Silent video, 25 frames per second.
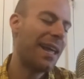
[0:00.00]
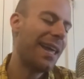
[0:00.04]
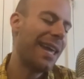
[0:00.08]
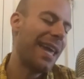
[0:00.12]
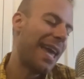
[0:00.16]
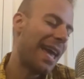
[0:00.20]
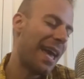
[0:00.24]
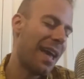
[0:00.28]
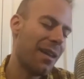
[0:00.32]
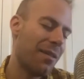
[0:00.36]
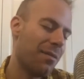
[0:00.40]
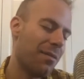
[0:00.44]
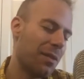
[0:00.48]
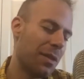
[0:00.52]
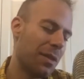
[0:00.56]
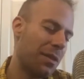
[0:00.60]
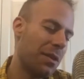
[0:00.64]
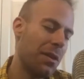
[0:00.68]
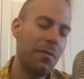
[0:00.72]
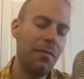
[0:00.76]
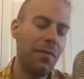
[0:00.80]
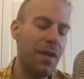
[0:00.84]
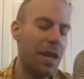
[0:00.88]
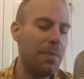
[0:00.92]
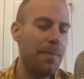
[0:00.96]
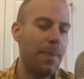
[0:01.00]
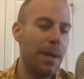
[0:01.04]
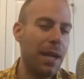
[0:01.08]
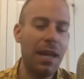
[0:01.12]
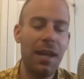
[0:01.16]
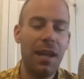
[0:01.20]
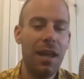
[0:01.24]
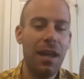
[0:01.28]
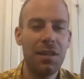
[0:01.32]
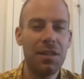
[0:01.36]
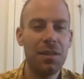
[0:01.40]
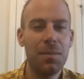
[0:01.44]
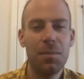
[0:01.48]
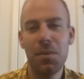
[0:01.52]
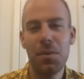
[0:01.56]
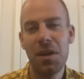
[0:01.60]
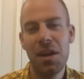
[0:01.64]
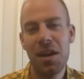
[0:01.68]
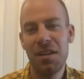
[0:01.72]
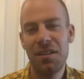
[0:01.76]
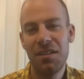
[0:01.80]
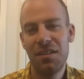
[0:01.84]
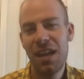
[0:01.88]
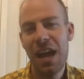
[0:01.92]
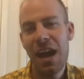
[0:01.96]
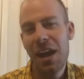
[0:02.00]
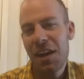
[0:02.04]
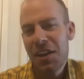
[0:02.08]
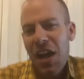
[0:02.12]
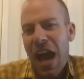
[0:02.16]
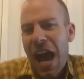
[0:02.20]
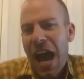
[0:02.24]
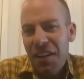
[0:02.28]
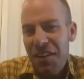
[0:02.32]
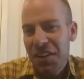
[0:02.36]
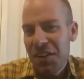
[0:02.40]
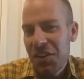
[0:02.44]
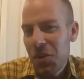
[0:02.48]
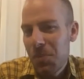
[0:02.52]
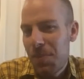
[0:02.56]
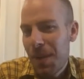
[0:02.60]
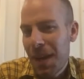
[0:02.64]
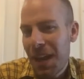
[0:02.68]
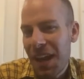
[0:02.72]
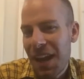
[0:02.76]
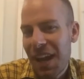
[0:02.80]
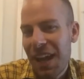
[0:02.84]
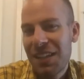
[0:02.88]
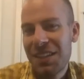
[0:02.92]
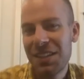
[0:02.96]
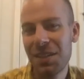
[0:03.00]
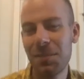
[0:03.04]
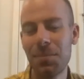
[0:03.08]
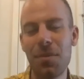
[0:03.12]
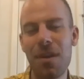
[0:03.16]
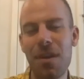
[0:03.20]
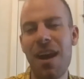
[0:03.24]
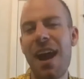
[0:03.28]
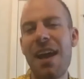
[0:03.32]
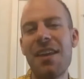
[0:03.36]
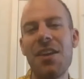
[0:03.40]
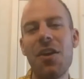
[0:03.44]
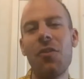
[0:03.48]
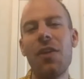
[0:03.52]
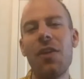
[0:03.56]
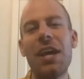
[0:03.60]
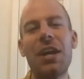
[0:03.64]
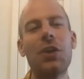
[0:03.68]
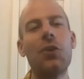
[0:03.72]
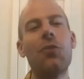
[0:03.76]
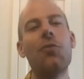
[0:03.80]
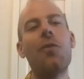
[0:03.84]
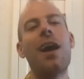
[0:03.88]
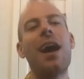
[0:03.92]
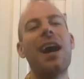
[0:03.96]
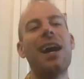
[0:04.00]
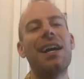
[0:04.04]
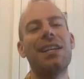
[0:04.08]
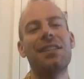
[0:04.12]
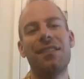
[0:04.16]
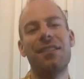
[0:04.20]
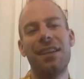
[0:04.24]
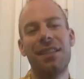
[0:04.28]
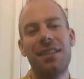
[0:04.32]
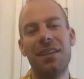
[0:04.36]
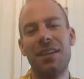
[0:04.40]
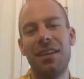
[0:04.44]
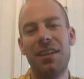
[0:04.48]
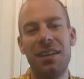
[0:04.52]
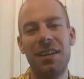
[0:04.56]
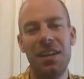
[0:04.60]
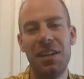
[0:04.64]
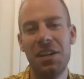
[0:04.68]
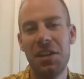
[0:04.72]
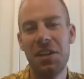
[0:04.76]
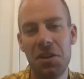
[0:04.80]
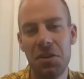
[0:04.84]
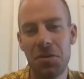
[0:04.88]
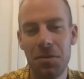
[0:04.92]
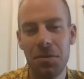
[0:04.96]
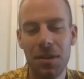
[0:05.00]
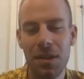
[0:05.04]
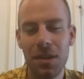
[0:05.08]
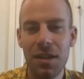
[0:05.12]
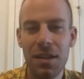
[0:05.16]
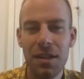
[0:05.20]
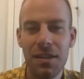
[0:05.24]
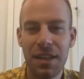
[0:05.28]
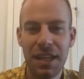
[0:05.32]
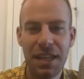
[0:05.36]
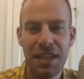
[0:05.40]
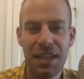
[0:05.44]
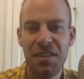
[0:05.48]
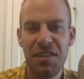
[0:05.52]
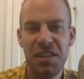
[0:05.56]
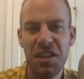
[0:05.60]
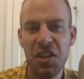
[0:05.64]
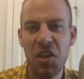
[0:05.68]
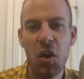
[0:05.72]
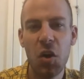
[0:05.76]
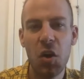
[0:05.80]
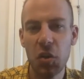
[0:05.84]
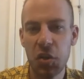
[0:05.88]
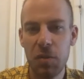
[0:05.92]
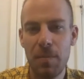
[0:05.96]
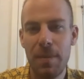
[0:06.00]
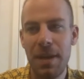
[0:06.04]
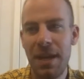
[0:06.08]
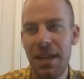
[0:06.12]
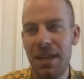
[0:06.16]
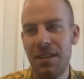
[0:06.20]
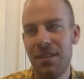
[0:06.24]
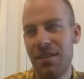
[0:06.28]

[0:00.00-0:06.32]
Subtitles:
can't with good faith pick against LeBron. How could you pick against LeBron? I know Kawhi is the ultimate